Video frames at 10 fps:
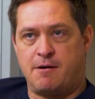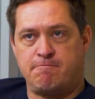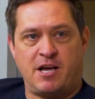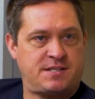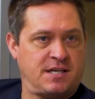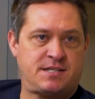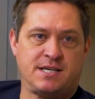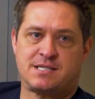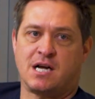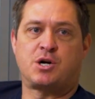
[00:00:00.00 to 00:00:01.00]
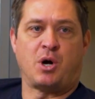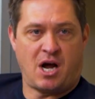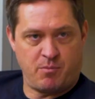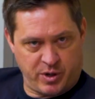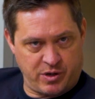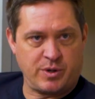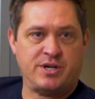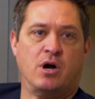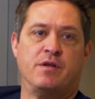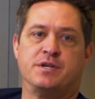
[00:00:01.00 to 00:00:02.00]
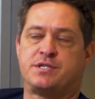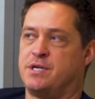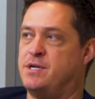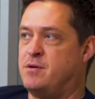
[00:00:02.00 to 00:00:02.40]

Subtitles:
Yes, there's things like crime, we know this.